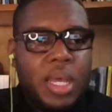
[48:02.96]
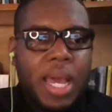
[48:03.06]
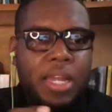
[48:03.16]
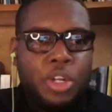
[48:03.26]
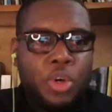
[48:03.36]

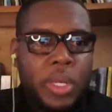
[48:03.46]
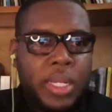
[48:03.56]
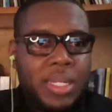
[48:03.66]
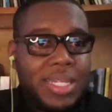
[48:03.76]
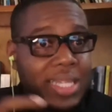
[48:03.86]
and
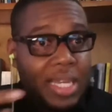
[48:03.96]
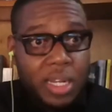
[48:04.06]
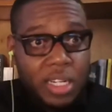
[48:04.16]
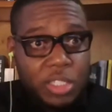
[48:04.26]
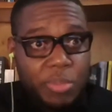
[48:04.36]
knowing the
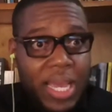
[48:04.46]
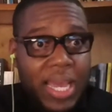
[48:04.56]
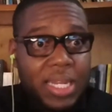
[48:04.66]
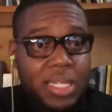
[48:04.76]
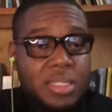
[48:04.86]
technology
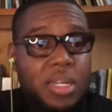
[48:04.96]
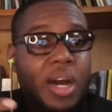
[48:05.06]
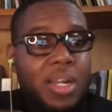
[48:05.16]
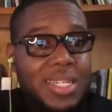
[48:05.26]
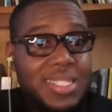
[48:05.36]
behind it to
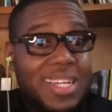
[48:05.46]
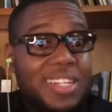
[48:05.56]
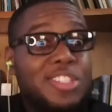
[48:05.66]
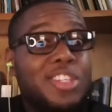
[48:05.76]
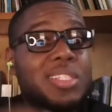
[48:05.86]
understand
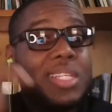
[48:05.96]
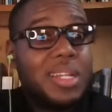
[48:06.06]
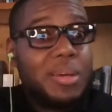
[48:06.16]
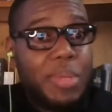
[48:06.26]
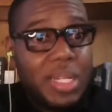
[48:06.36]
the
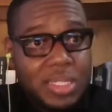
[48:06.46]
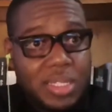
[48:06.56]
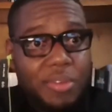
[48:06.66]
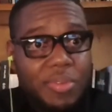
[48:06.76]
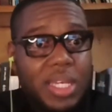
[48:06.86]
sustainability
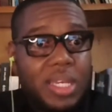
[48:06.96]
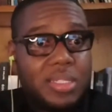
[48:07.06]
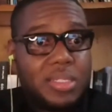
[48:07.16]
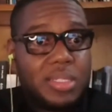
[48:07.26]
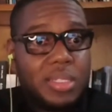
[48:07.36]
of the
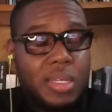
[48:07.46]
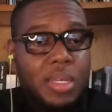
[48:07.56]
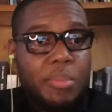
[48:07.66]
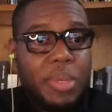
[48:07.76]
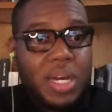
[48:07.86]
gains,
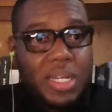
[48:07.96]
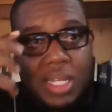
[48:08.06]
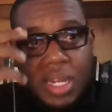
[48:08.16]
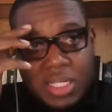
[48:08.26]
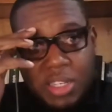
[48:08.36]
because
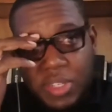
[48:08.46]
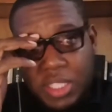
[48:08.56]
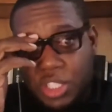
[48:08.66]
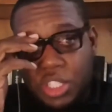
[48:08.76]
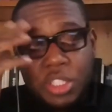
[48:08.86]
a lot of it
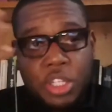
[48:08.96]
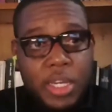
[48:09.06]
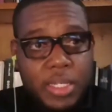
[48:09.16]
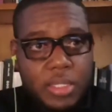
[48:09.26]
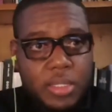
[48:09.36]
is just
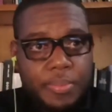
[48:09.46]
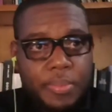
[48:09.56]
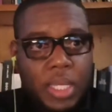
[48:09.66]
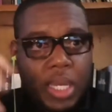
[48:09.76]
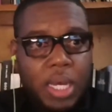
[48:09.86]
noise.
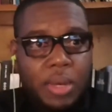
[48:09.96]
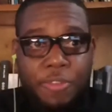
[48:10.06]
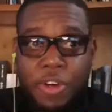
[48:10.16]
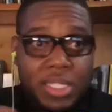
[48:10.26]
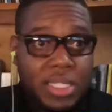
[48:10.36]

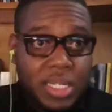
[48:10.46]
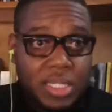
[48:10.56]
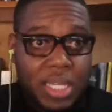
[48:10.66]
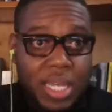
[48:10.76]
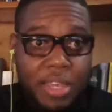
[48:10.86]
For
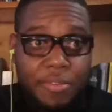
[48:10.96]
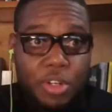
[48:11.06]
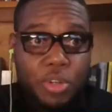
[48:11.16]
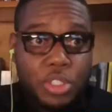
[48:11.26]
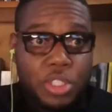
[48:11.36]
instance, I gave the
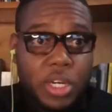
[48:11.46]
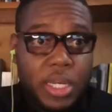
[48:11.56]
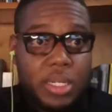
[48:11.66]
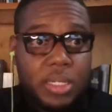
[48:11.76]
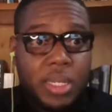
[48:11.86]
Dogecoin